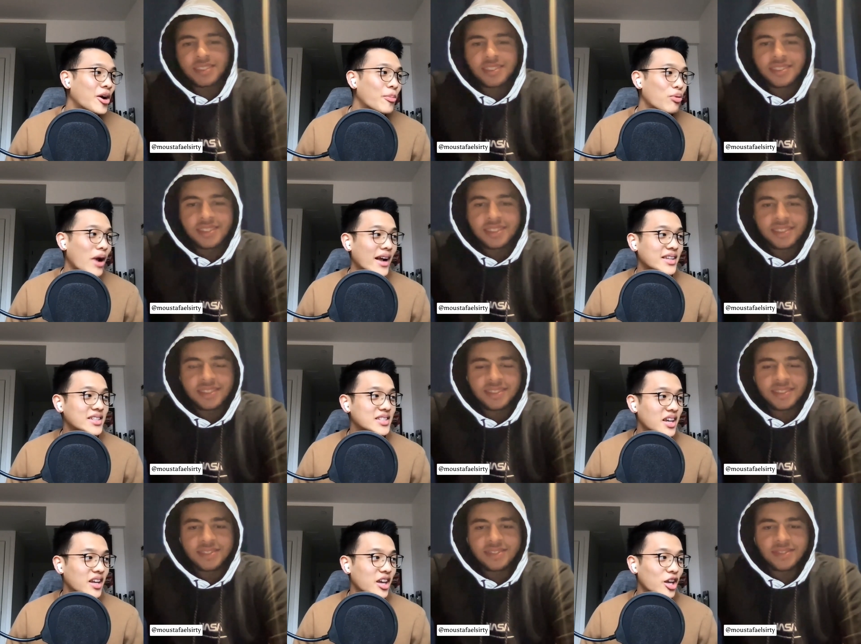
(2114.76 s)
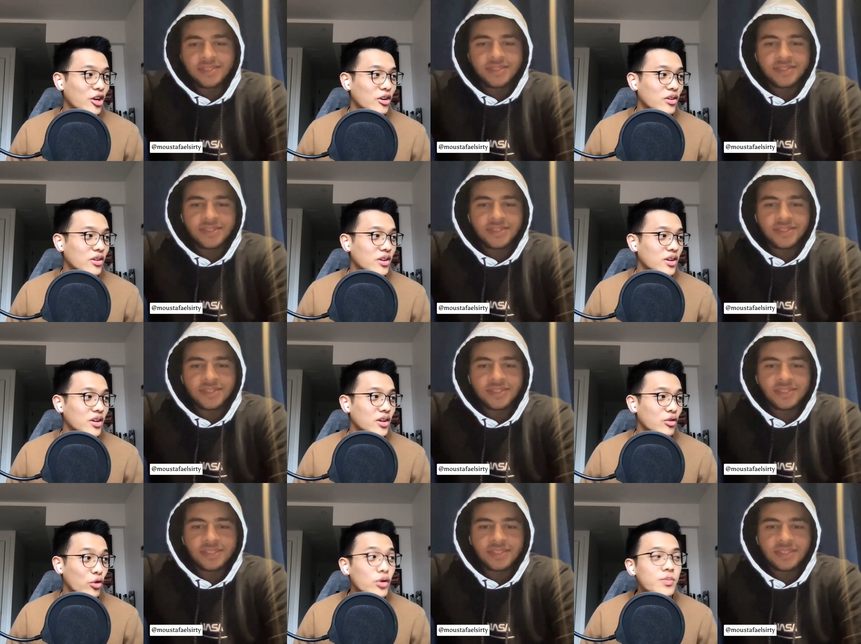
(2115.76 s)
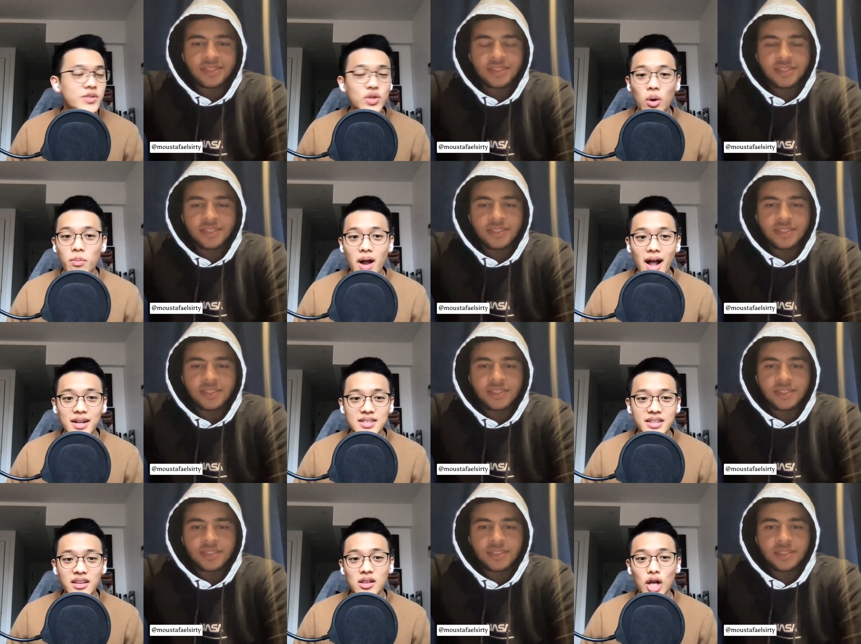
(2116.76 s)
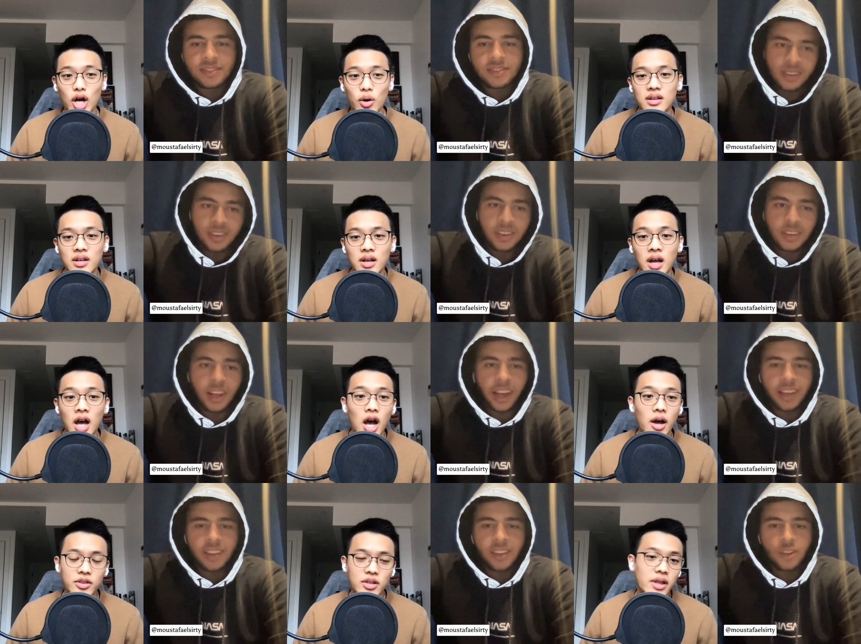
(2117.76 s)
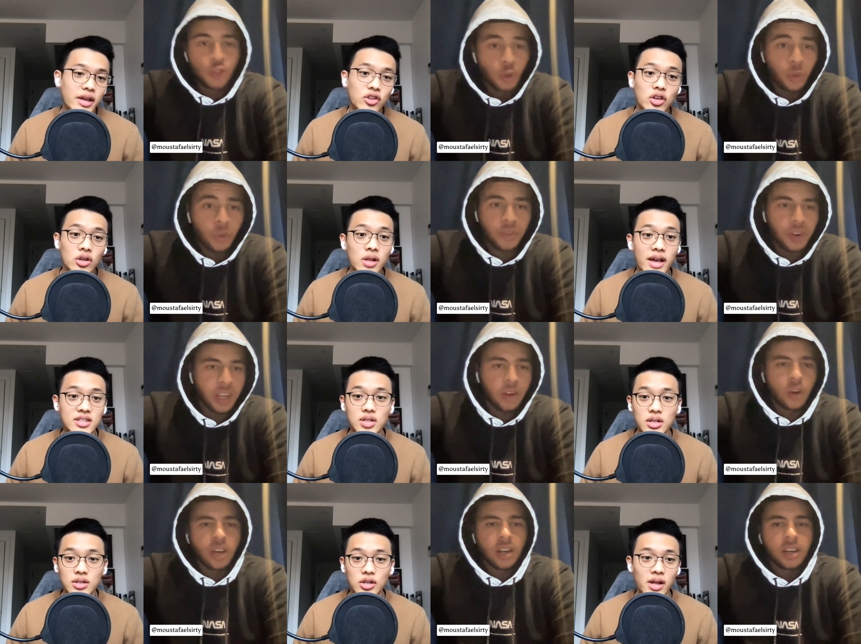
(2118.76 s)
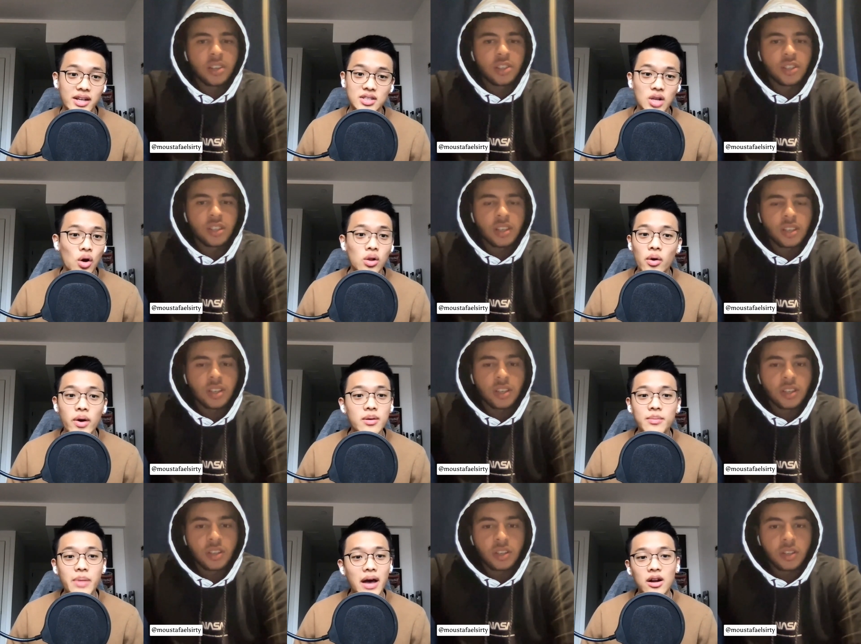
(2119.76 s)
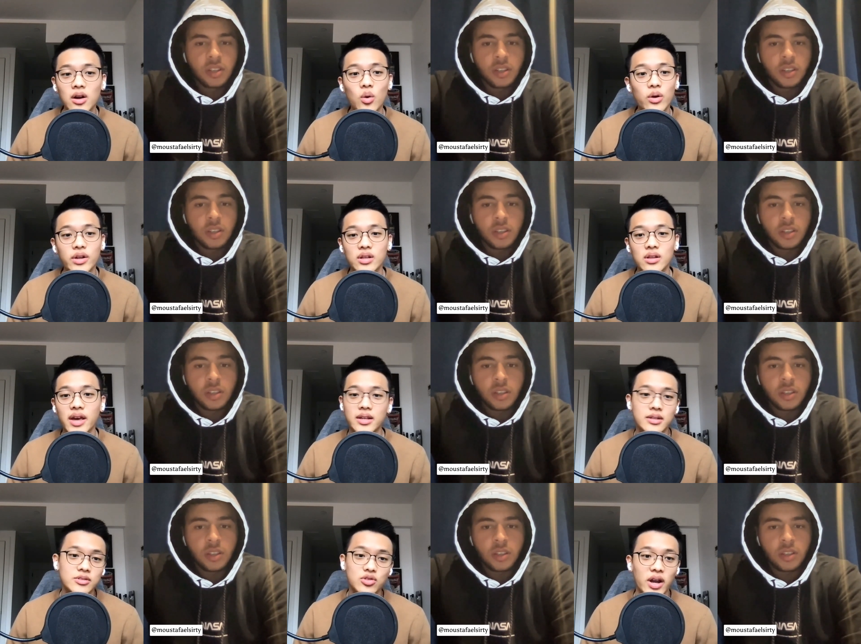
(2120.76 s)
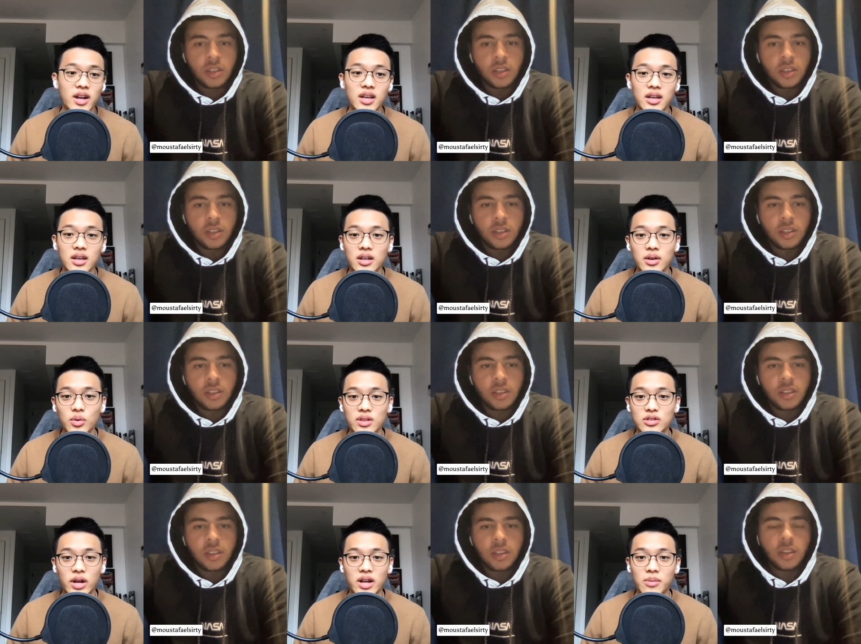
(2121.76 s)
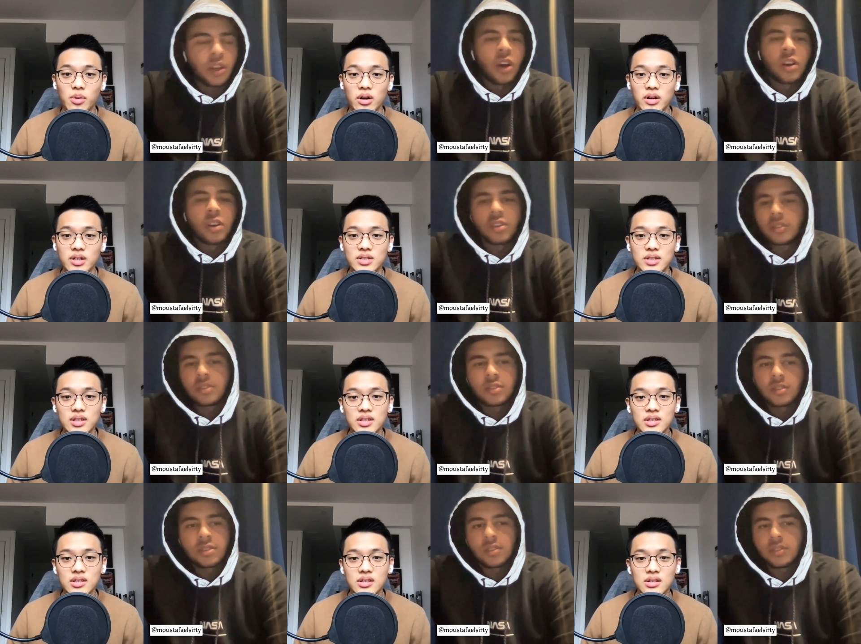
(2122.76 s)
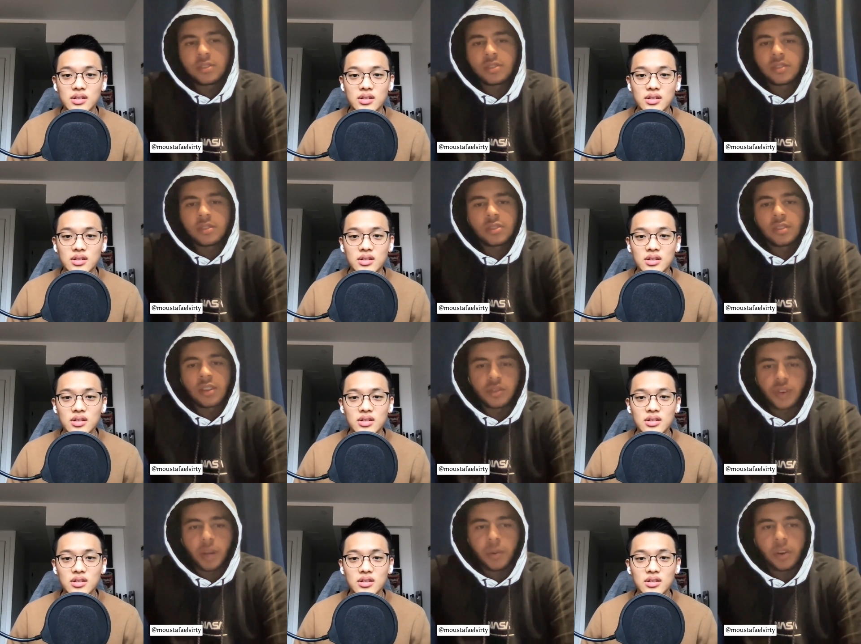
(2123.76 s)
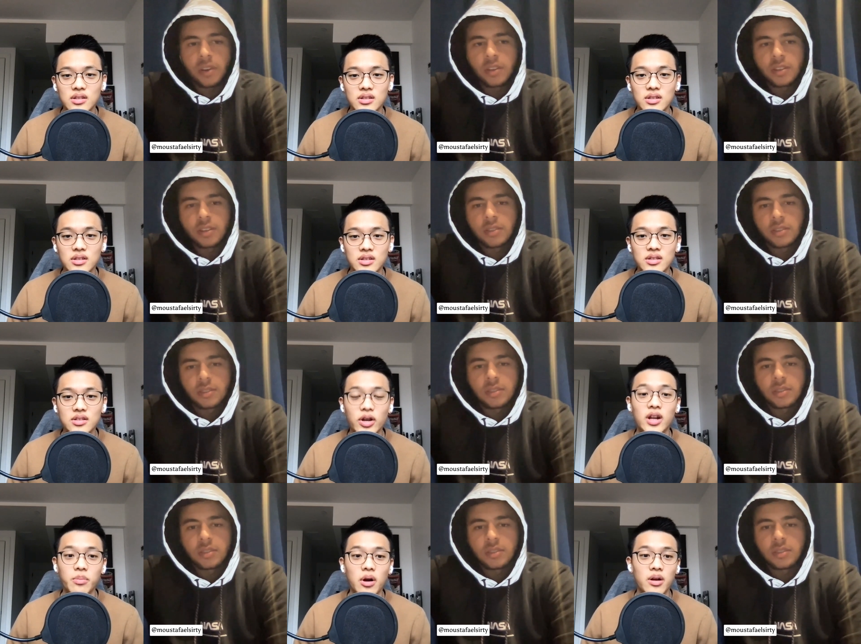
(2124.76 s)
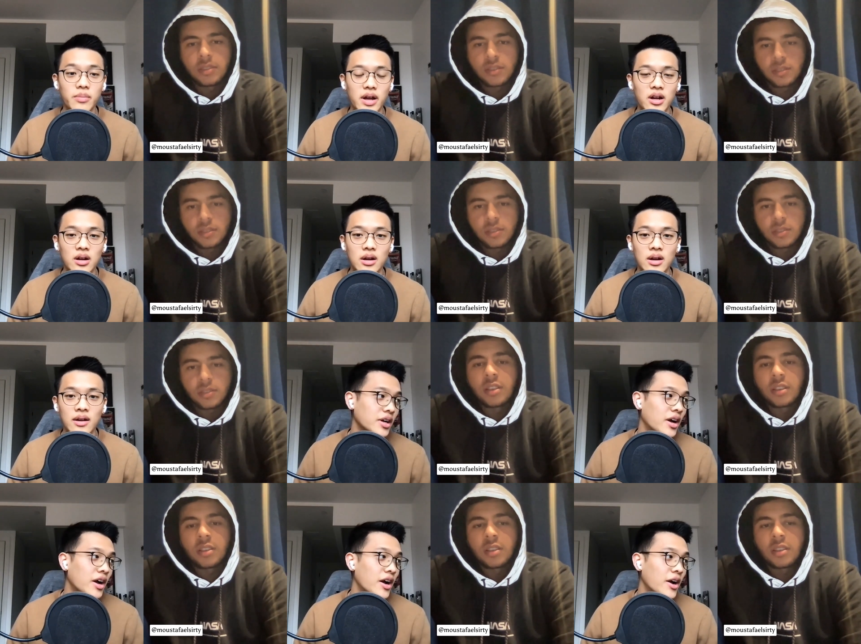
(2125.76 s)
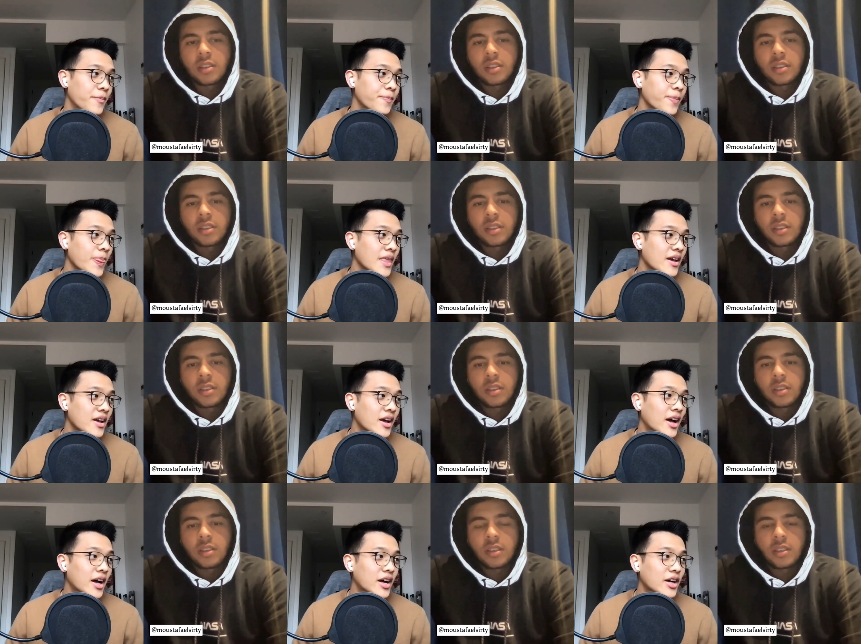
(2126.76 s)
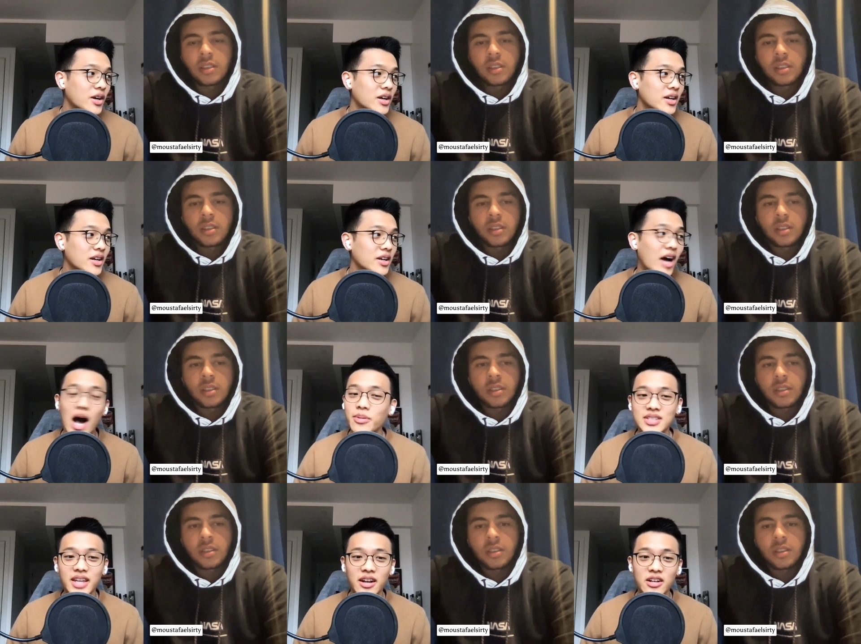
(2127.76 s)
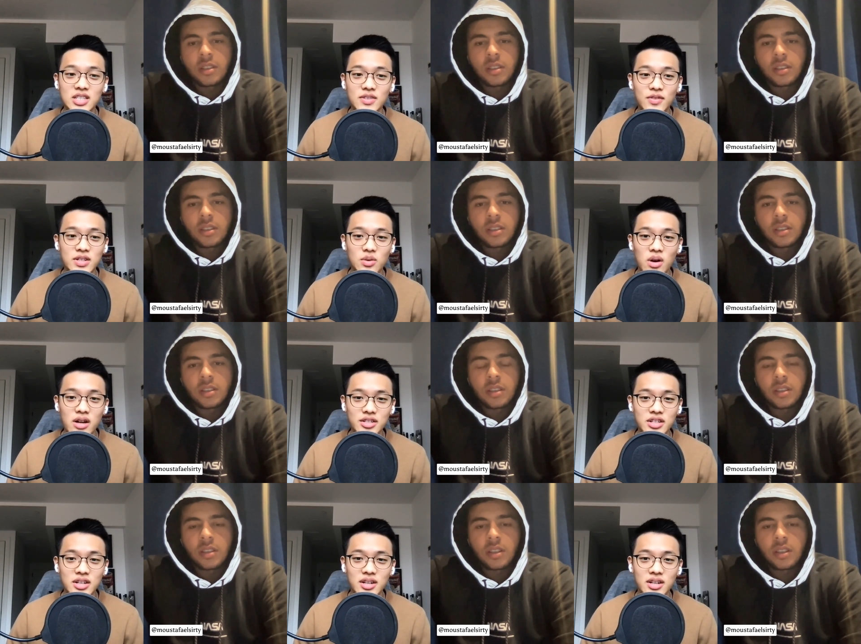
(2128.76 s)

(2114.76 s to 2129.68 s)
Speaker 1: practicing in groups or practicing alone. Like, uh, like you like so, or... do you like soloing better or you like training with training partners? No, training partner. Training partner better. Um, commentators for squash.